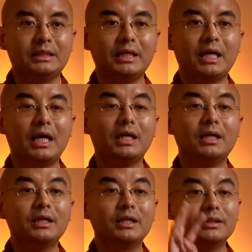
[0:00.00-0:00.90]
There are
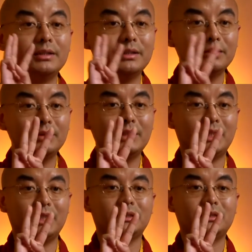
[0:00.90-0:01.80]
three
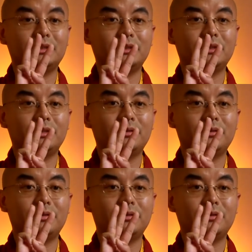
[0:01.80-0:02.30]
techniques.